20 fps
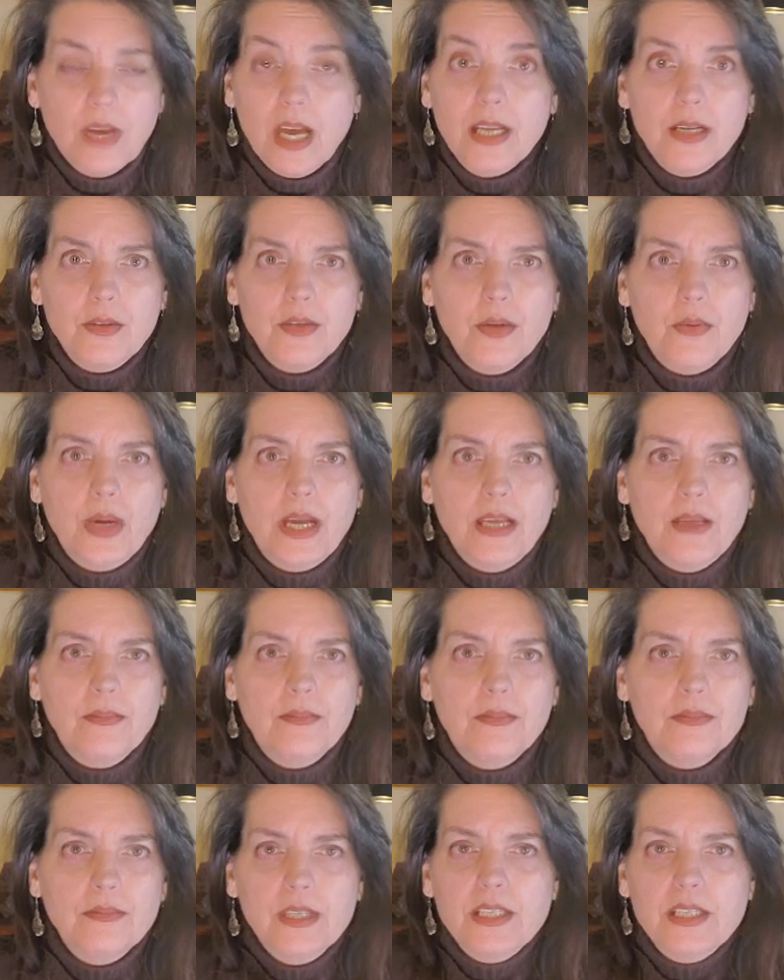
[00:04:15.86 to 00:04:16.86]
I don't know why.
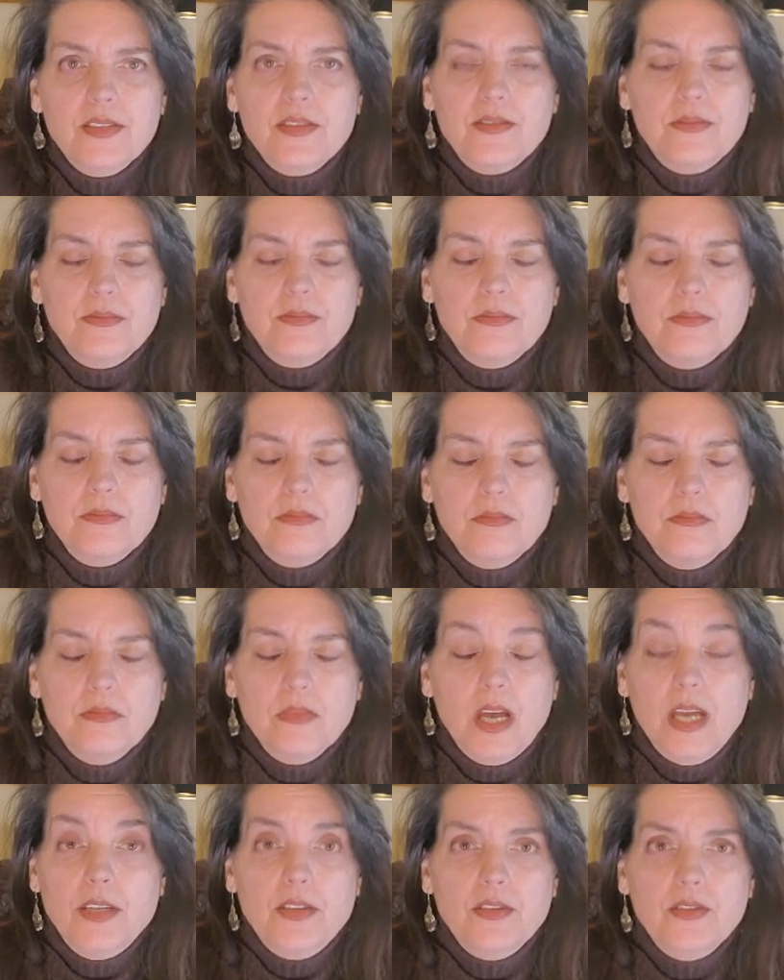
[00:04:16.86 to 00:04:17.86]

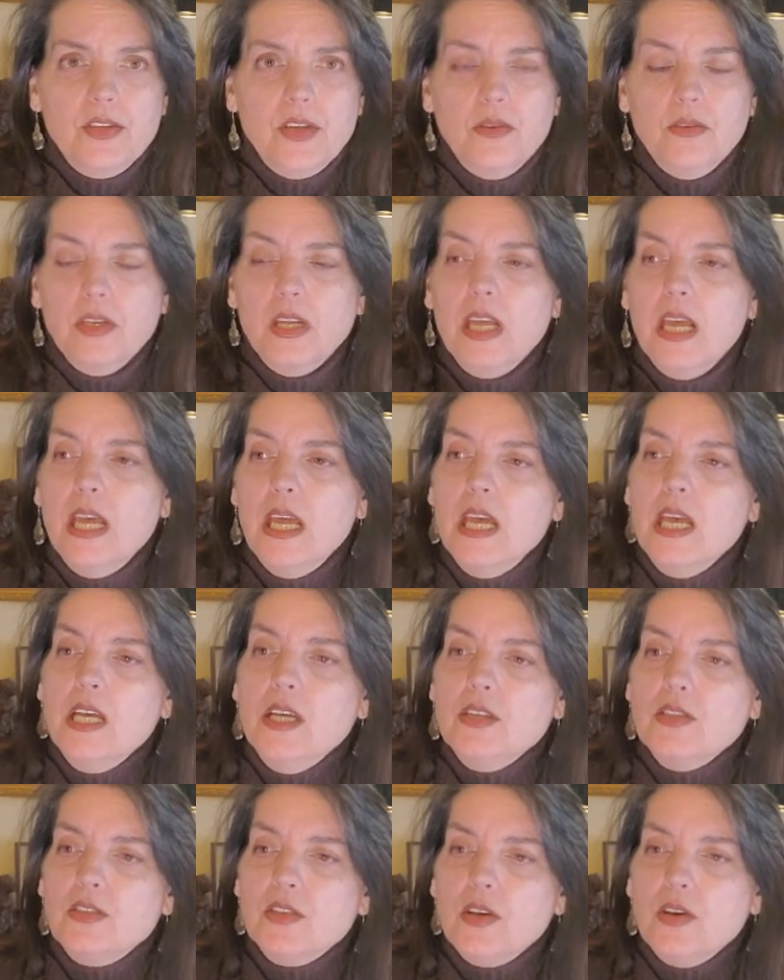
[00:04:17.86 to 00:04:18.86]
I just don't.
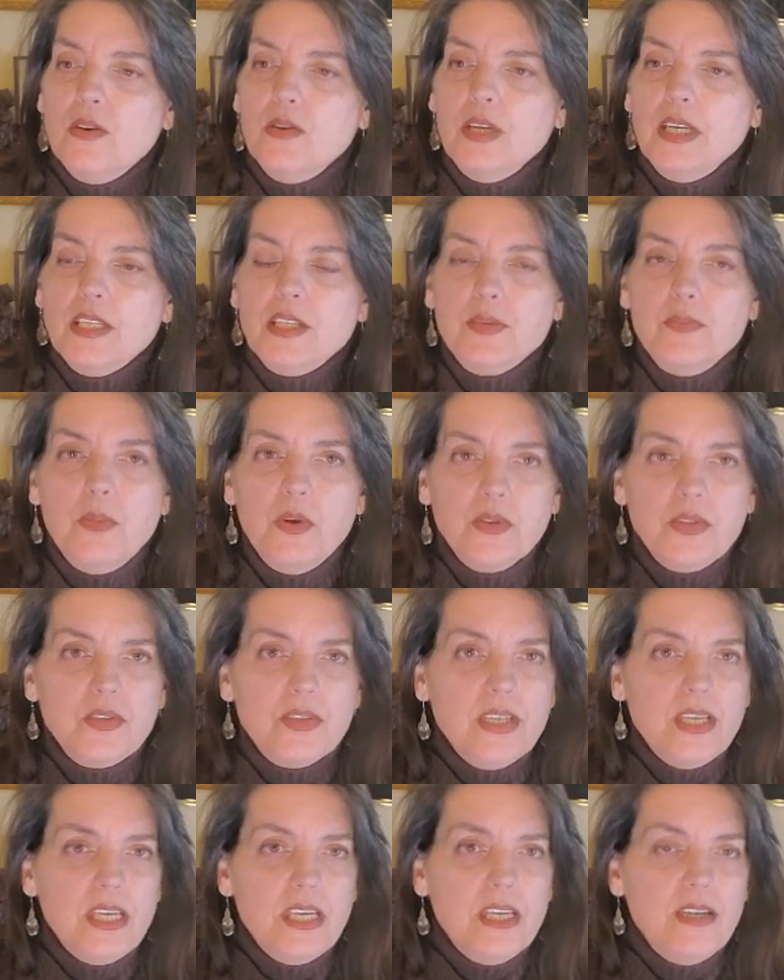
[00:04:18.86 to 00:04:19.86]
So it's
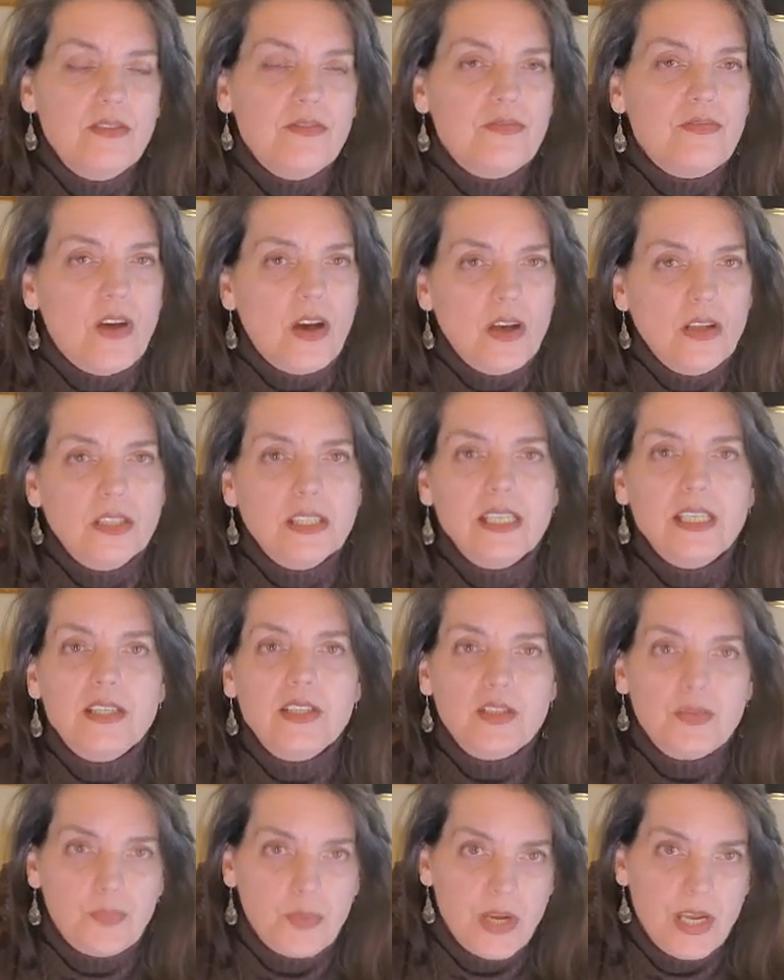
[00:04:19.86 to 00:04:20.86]
mostly fall and
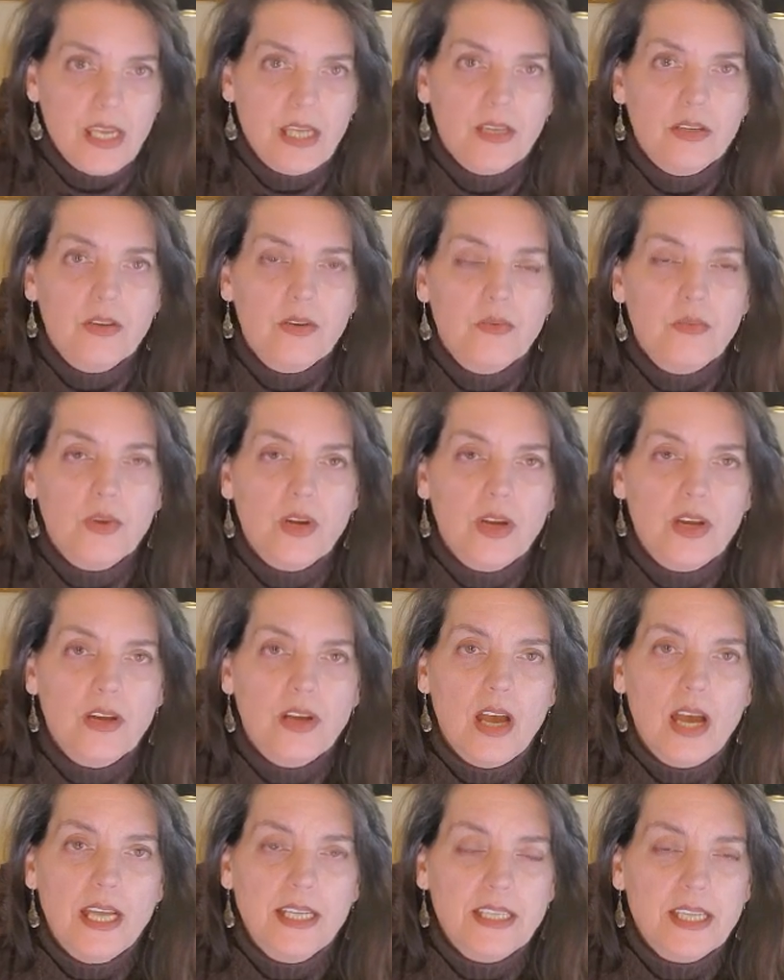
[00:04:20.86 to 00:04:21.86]
spring
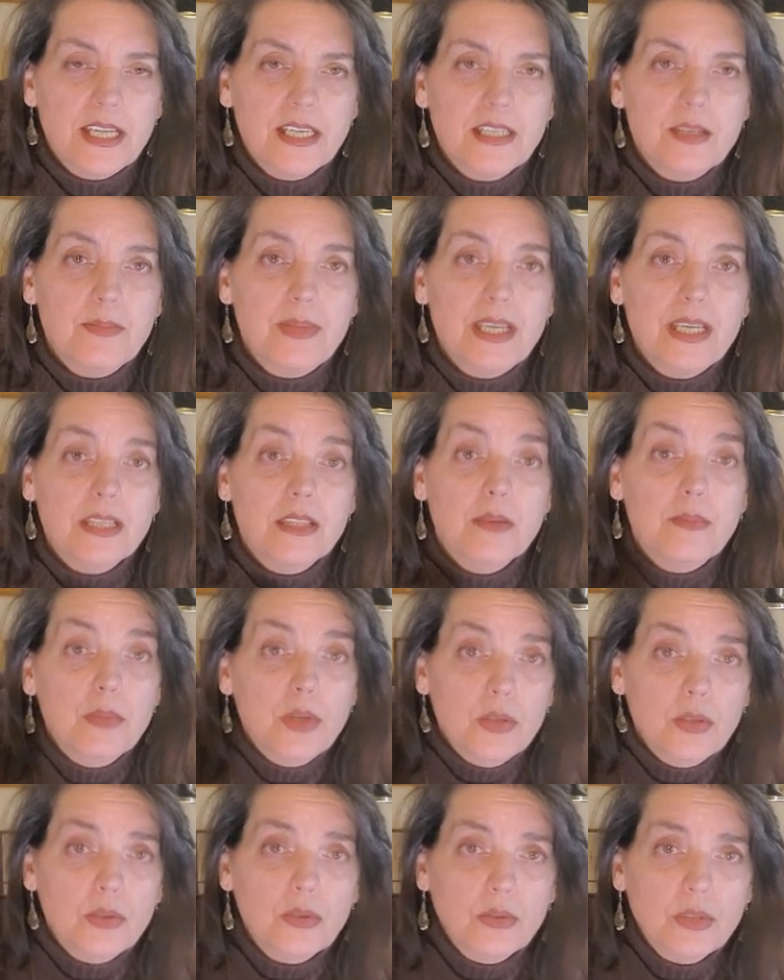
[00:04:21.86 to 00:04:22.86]
where I tend to be in the
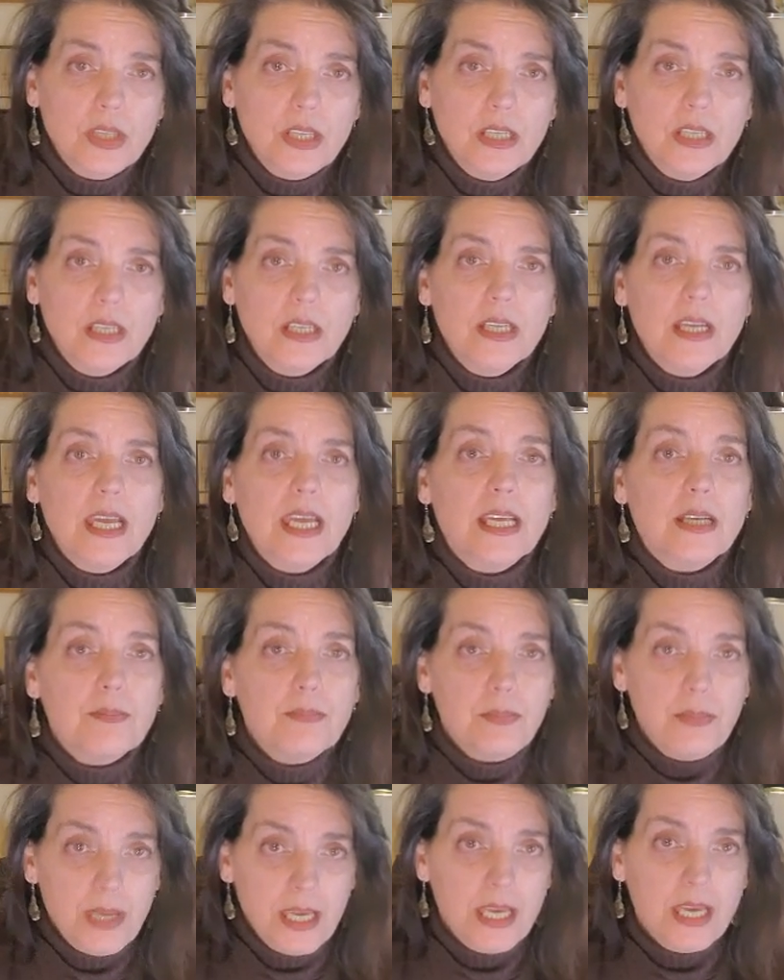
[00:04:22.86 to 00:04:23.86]
mood and
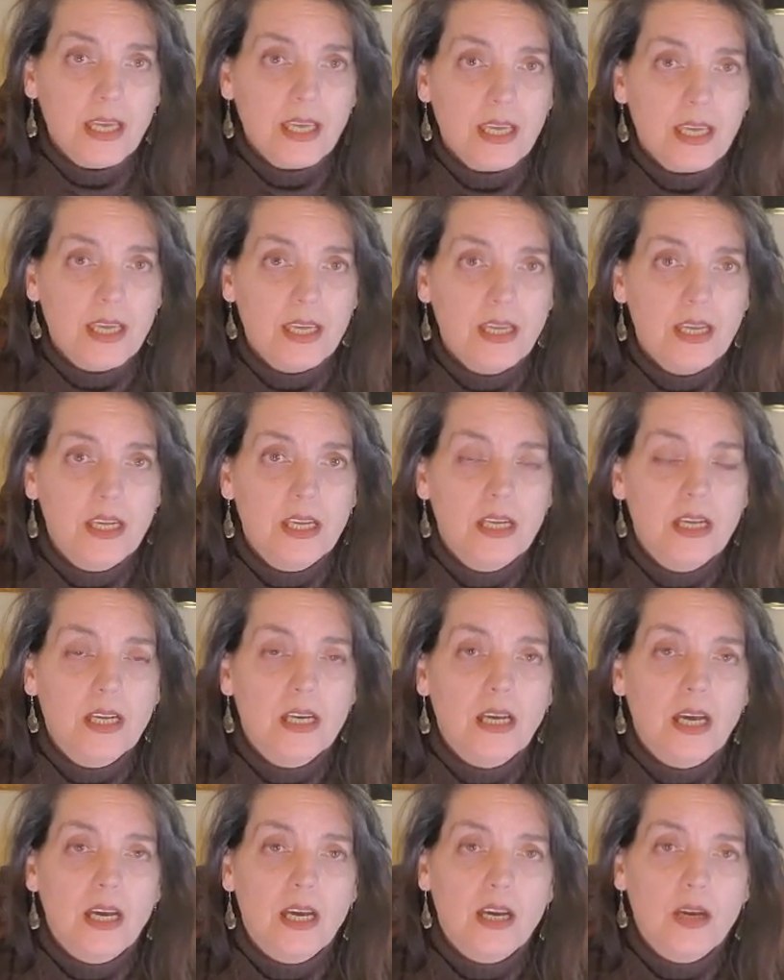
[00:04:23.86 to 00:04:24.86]
pick
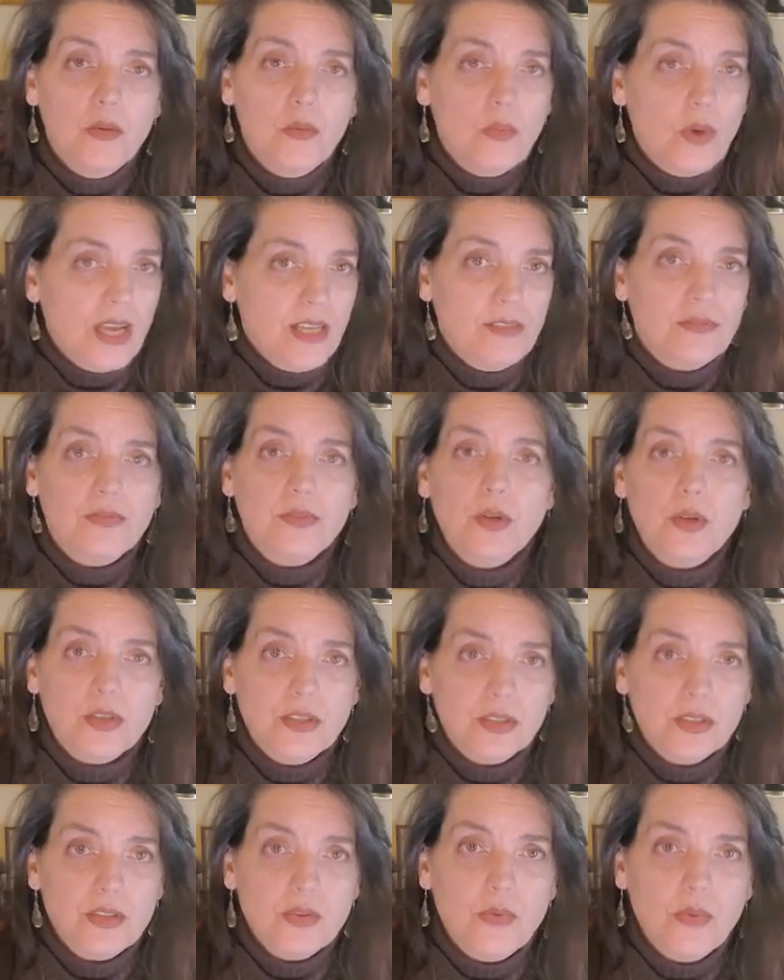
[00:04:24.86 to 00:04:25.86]
white
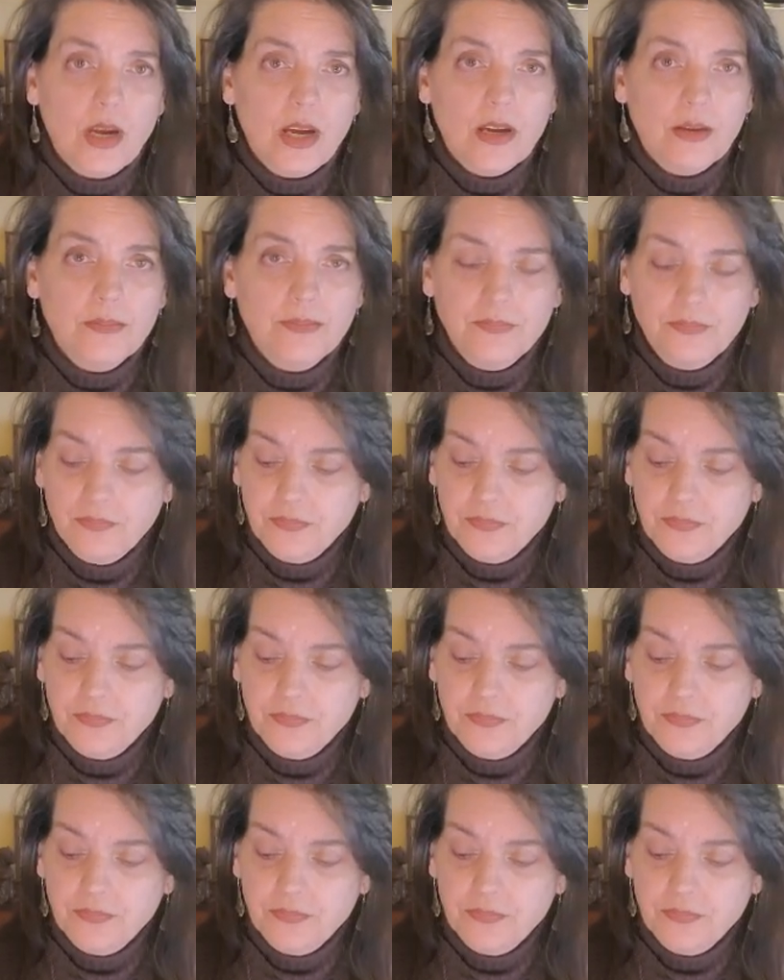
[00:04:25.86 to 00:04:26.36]
floral to wear.